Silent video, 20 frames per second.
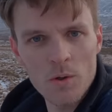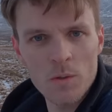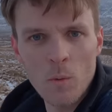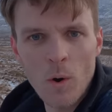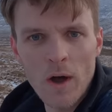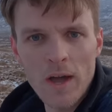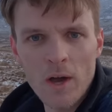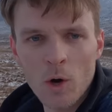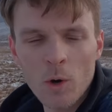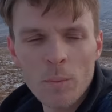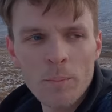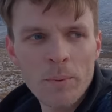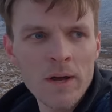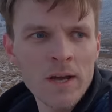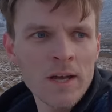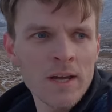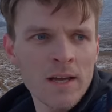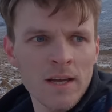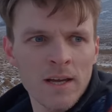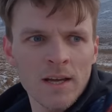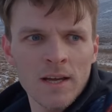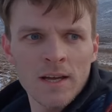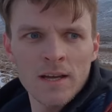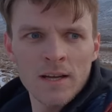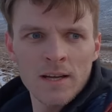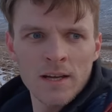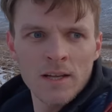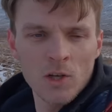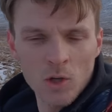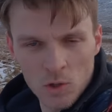of the way up,
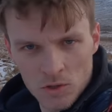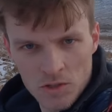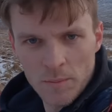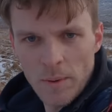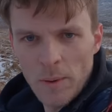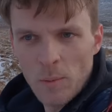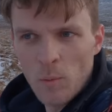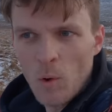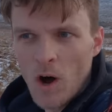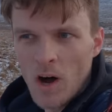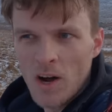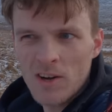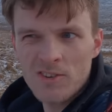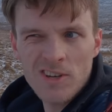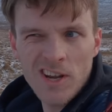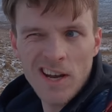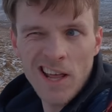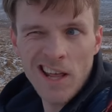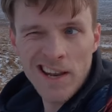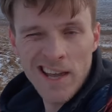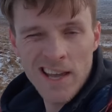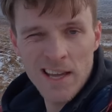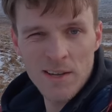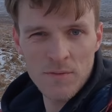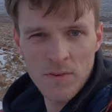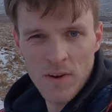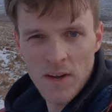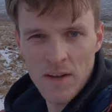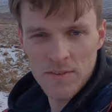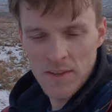looked at my watch, and I'd hit
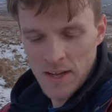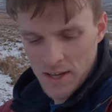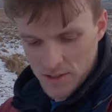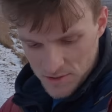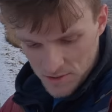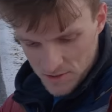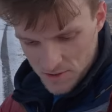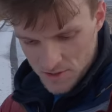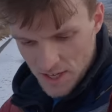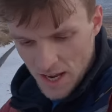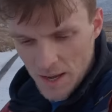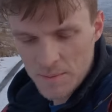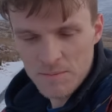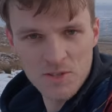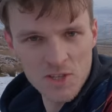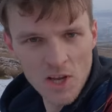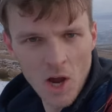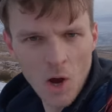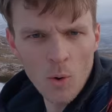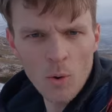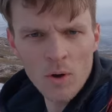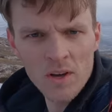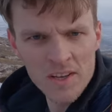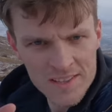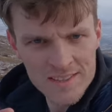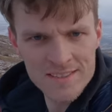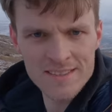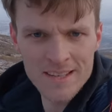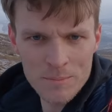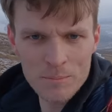5,000 steps. So,
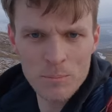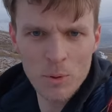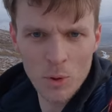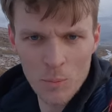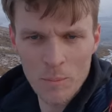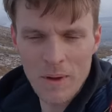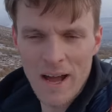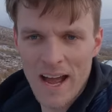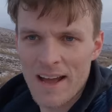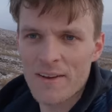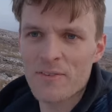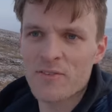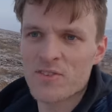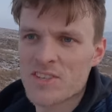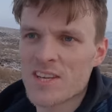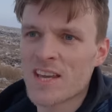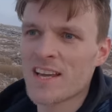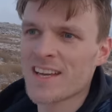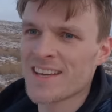simple maths,